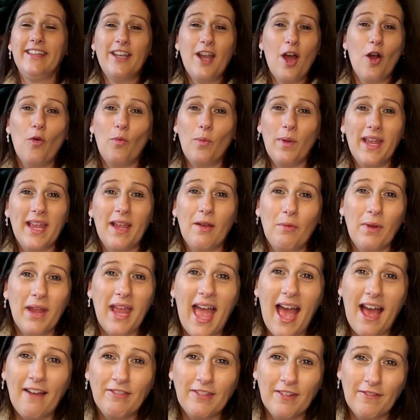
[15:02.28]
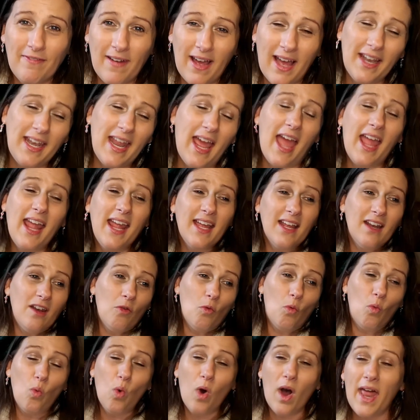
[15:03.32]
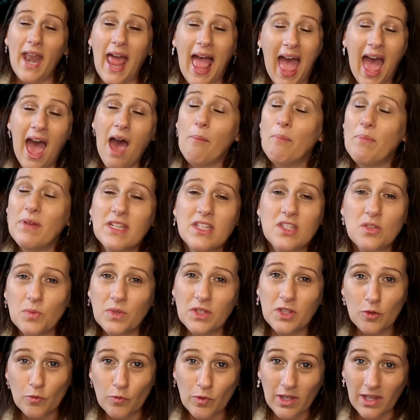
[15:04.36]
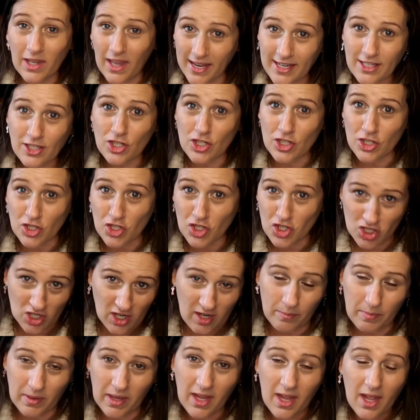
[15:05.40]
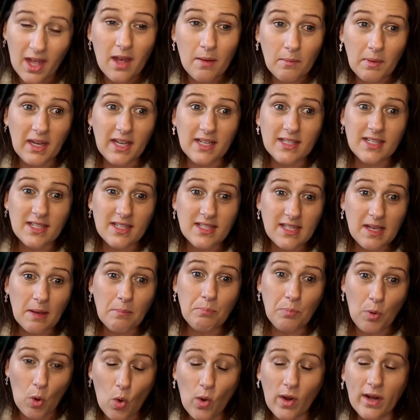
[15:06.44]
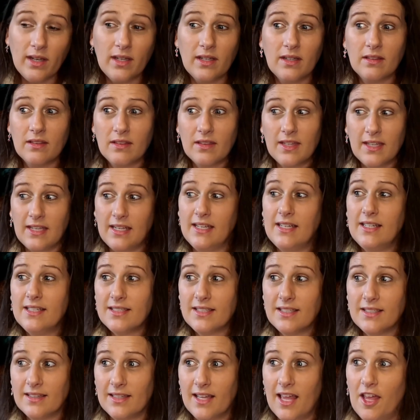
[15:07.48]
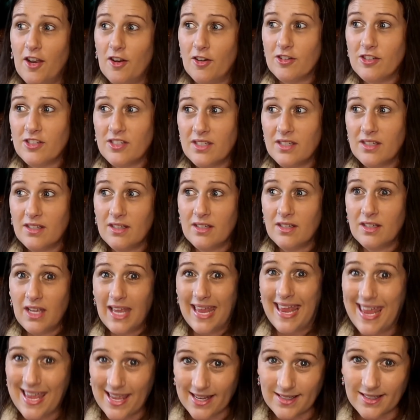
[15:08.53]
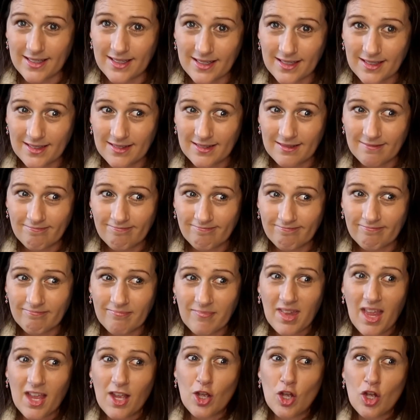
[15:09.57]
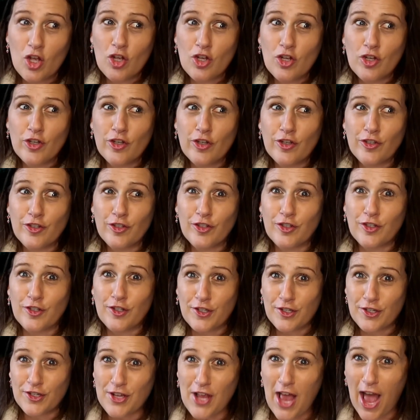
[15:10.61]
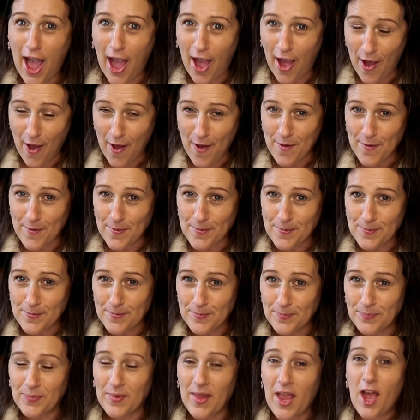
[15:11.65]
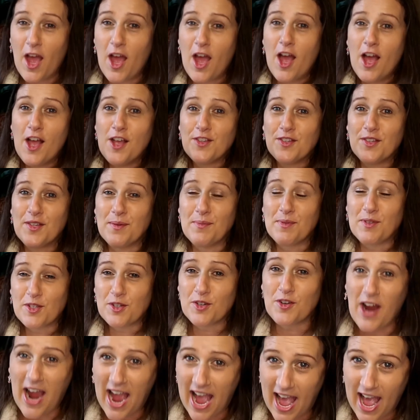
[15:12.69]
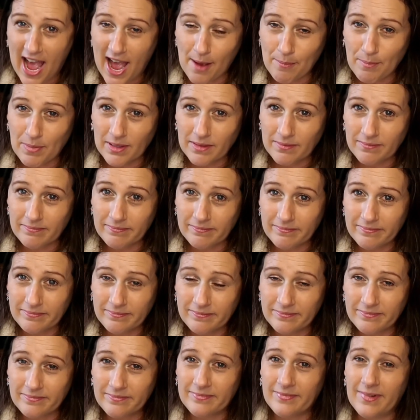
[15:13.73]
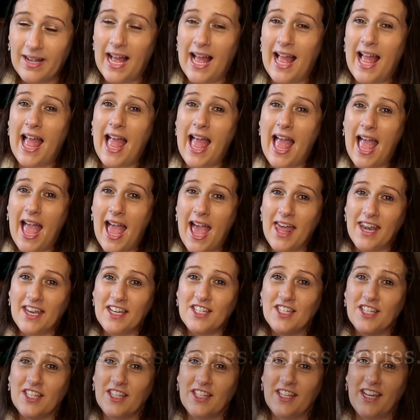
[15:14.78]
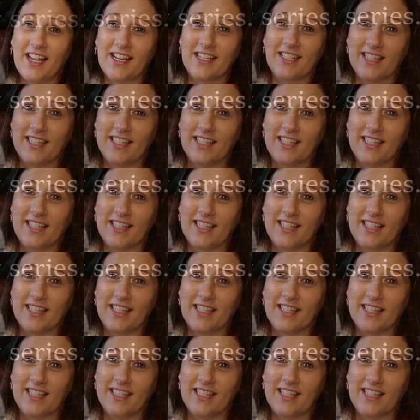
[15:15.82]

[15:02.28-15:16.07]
know, we have to find out. And what happens with the relationship, because at some point these letters end. So subscribe and into the next